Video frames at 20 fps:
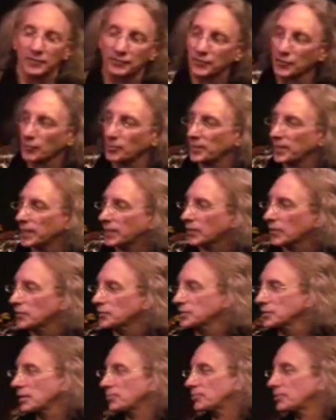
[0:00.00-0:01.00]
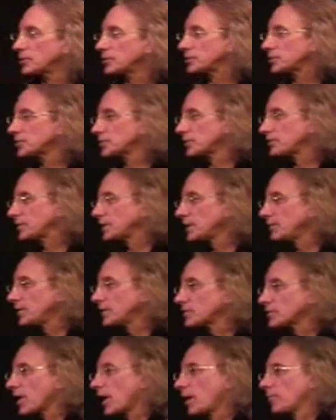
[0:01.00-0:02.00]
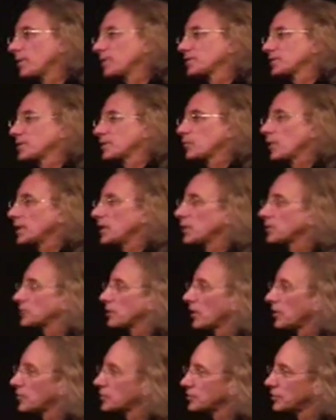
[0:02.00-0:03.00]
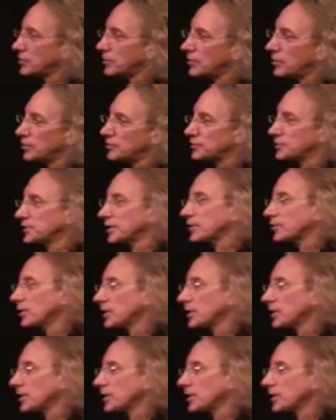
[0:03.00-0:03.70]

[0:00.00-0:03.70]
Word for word: the filmmakers and the producers of TV dramas and the radio talk show hosts and the